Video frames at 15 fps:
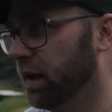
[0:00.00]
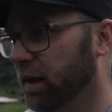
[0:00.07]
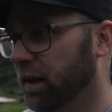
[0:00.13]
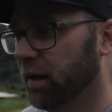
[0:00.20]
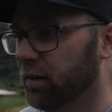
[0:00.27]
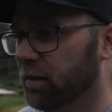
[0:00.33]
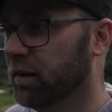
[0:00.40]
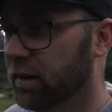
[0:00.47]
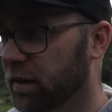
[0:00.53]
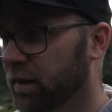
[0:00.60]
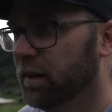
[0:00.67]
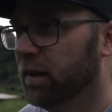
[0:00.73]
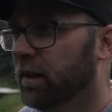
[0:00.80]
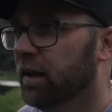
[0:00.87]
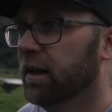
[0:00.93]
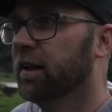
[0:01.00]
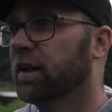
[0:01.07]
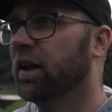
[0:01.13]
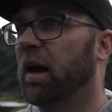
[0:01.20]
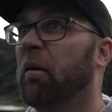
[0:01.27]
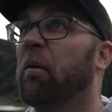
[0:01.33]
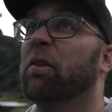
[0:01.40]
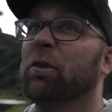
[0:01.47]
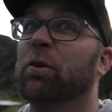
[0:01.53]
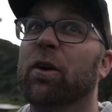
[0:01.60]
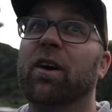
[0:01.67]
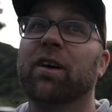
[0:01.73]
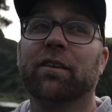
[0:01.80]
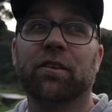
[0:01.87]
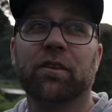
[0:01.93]
and climb up the
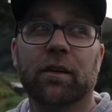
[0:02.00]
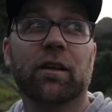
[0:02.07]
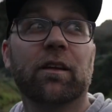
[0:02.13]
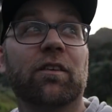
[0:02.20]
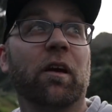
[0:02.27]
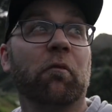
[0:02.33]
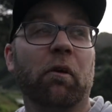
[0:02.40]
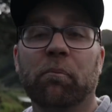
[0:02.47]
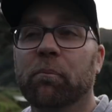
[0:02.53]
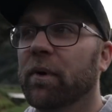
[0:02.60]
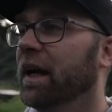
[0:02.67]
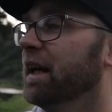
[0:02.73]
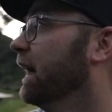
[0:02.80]
rocks. It looks like we might